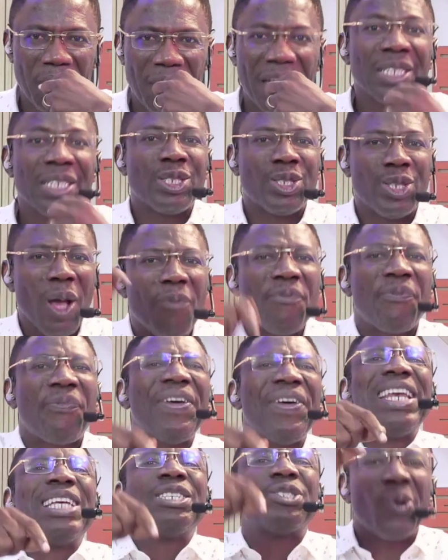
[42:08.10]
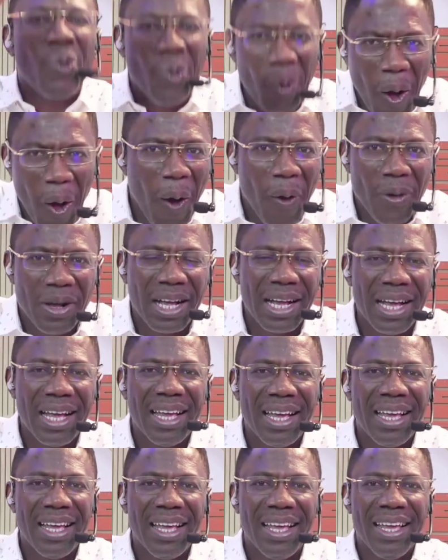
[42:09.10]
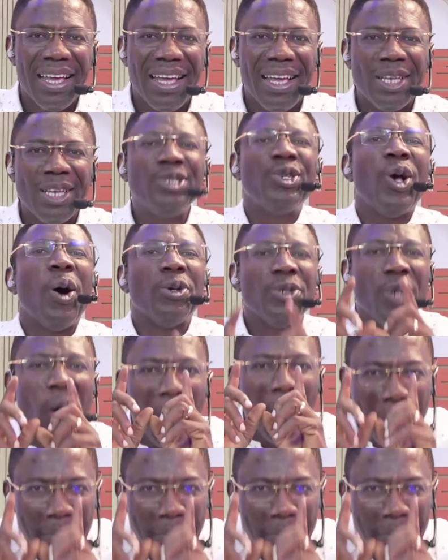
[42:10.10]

Something is wrong. Your